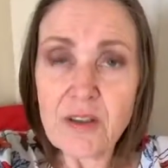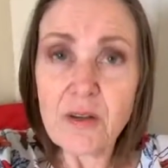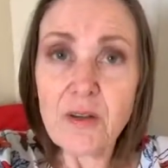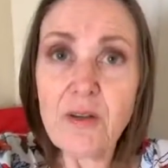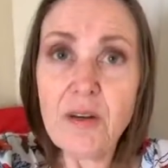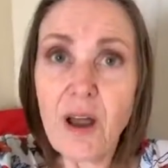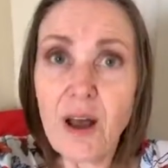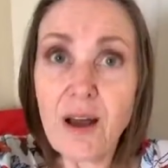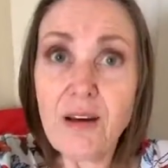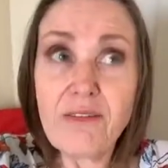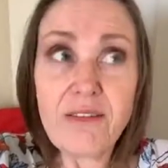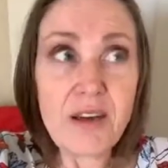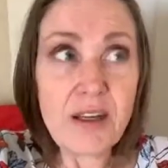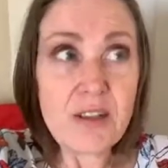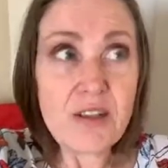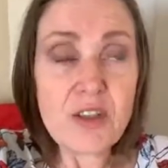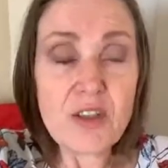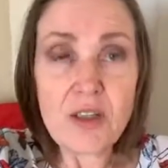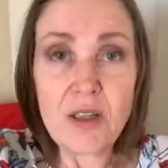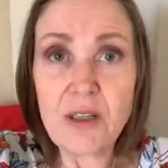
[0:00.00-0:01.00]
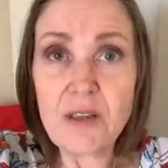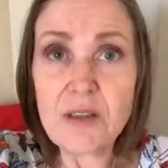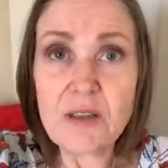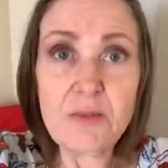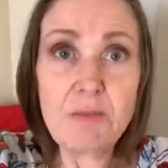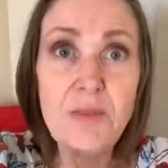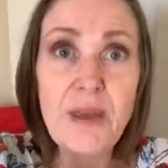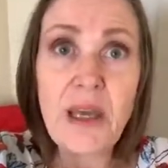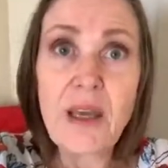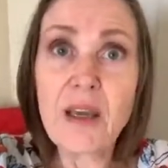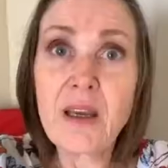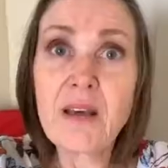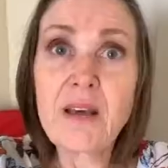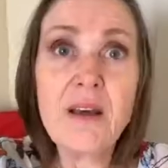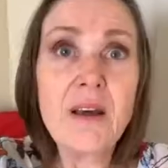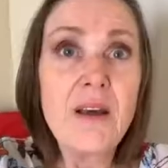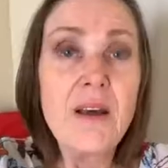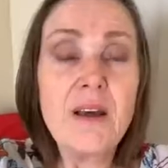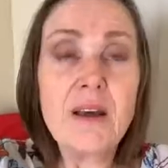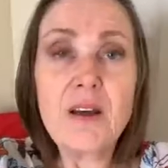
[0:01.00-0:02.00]
your life has just been
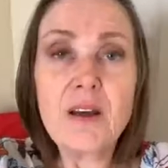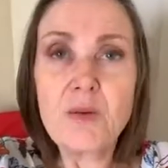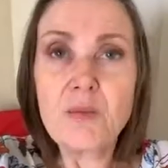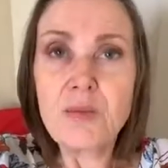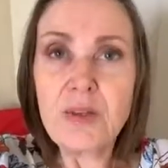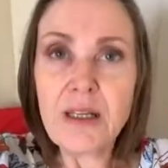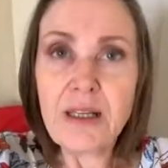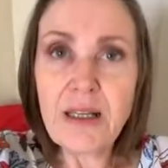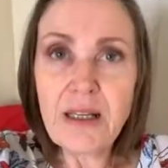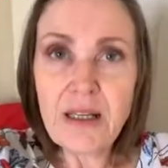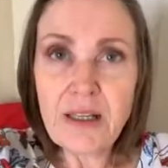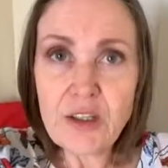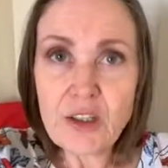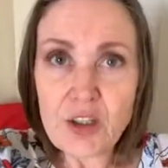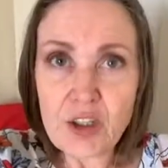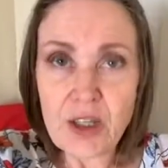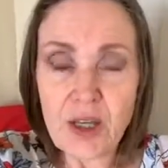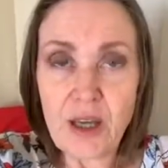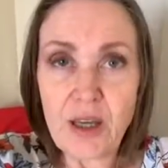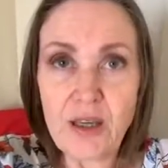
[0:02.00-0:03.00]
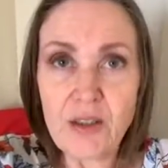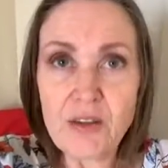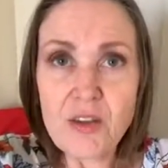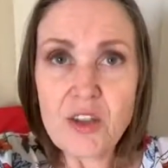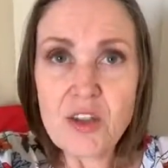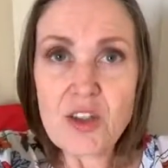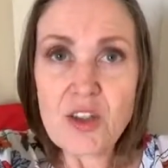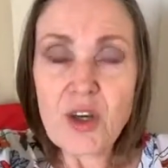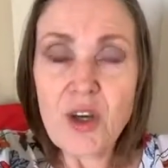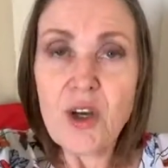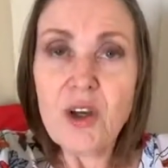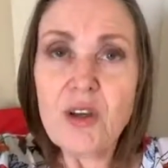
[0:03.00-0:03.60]
completely changed.